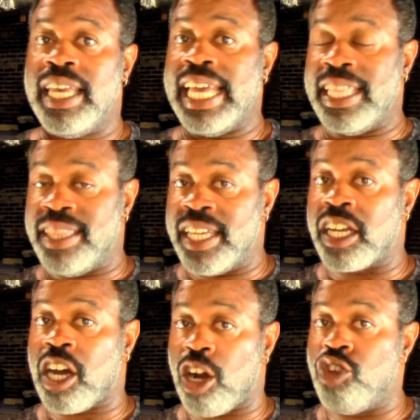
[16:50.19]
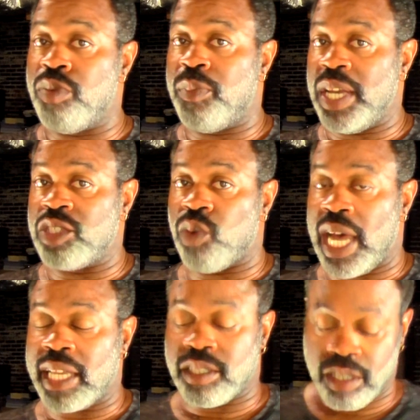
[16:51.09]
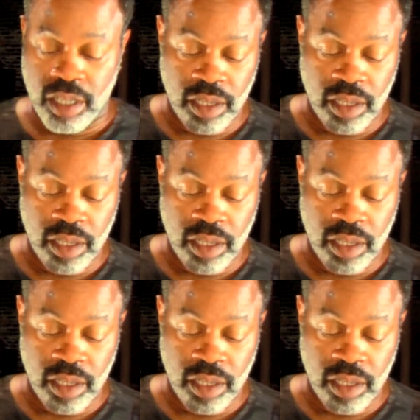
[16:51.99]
and then a Carnauba paste wax.